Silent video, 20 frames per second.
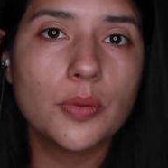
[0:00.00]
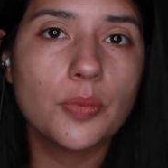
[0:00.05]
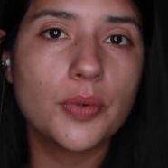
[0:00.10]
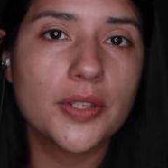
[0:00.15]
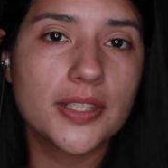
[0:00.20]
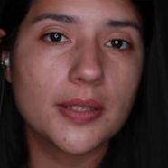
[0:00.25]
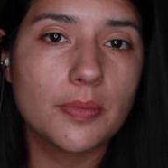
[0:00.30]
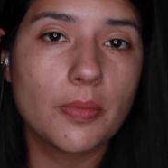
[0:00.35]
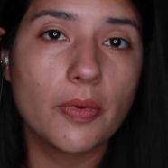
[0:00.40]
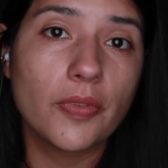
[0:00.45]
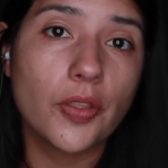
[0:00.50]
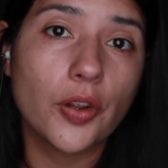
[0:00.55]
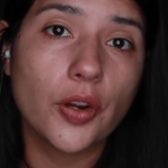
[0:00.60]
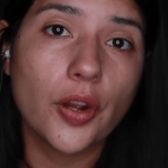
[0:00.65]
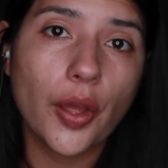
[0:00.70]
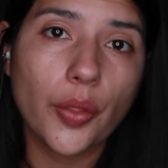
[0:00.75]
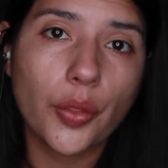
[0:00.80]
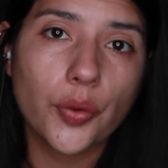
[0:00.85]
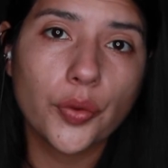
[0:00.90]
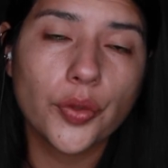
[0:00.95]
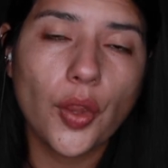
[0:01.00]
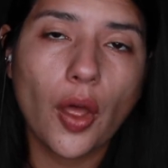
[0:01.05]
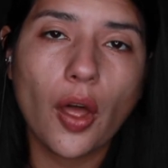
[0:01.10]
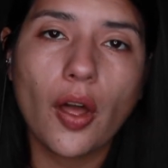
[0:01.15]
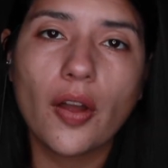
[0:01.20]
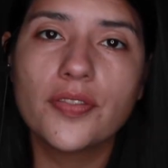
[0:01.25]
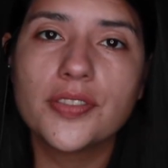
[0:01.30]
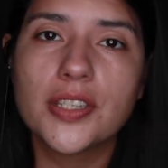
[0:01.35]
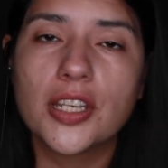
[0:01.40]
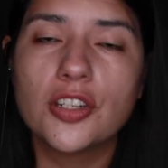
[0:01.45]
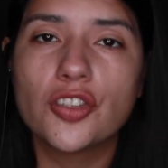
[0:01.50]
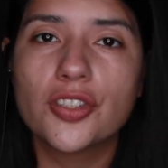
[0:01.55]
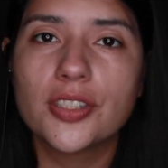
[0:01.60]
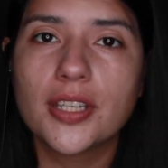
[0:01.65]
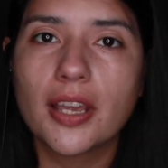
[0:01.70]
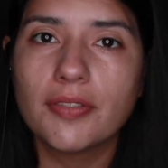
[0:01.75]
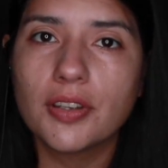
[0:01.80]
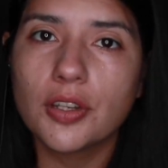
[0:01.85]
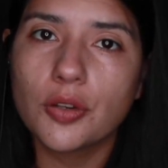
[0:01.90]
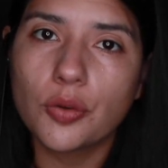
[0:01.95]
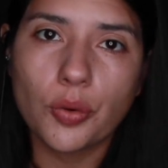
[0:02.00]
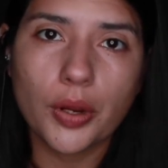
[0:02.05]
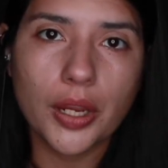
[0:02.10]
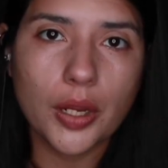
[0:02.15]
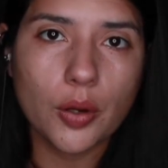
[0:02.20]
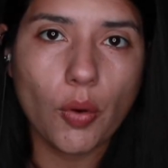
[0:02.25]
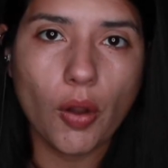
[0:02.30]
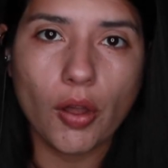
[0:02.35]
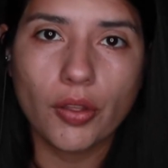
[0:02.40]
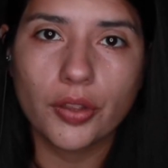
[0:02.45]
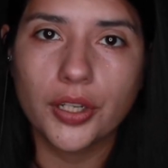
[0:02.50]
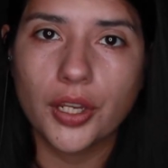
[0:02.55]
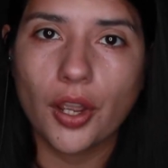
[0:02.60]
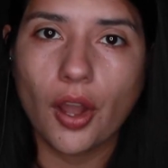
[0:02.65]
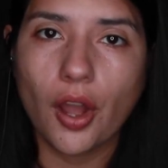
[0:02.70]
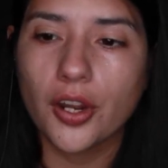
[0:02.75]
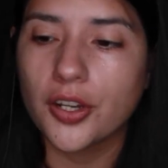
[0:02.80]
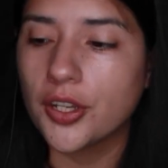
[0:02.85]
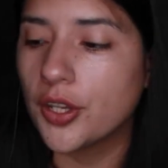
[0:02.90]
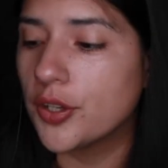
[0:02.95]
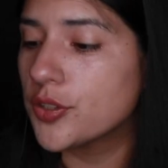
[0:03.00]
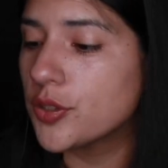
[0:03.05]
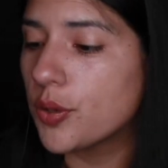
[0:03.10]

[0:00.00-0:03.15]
with some of their other Lavs and just having great quality audio.